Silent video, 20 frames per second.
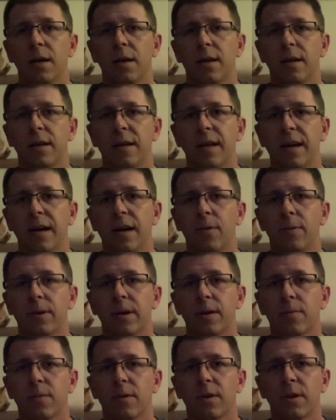Now we
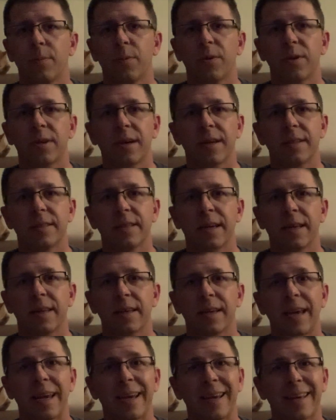could really put the icing on
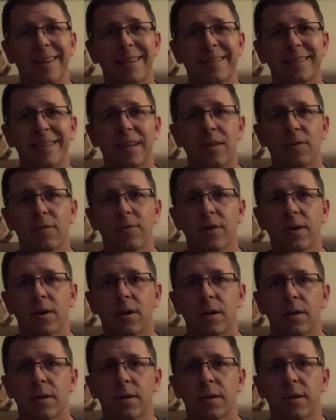the cake and let's get over
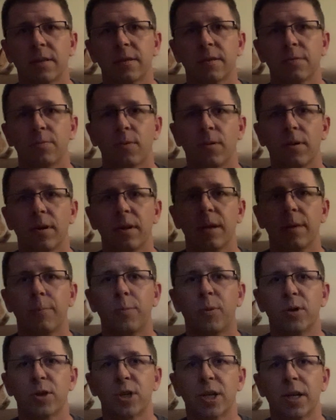100. Let's really
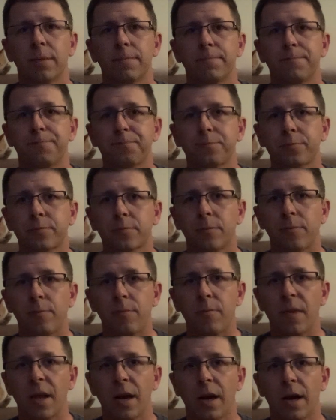push it.
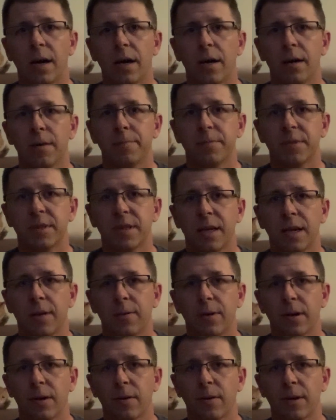Today
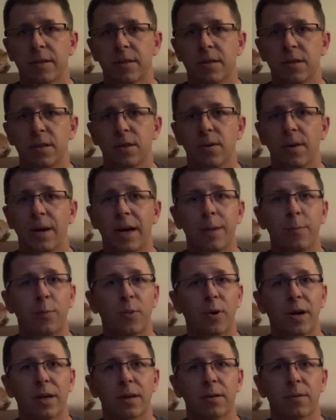we are going to do a
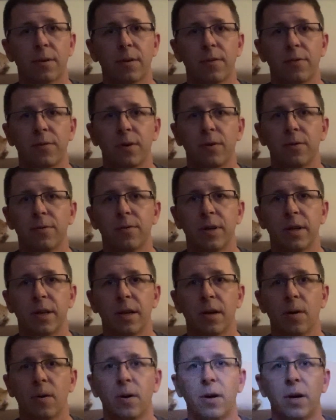product review
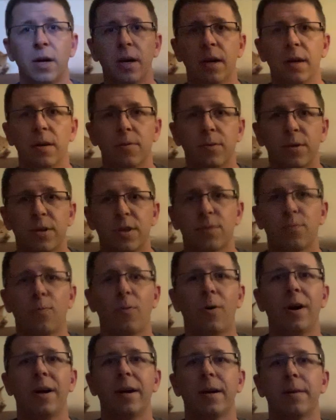video, which is
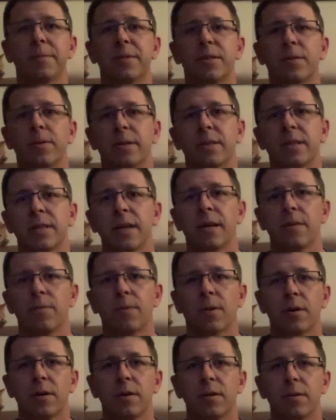why I'm so excited.
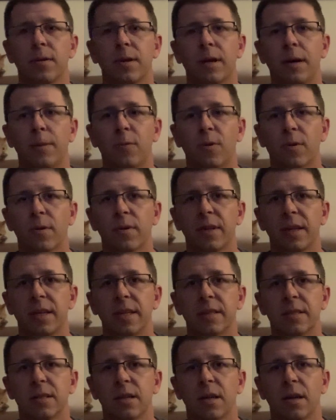We're going to do a lot more of
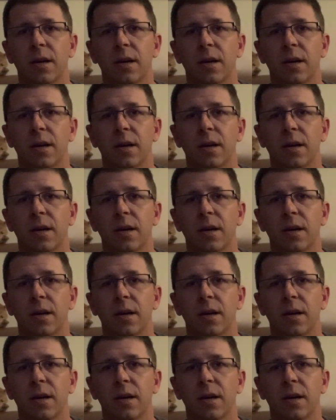these.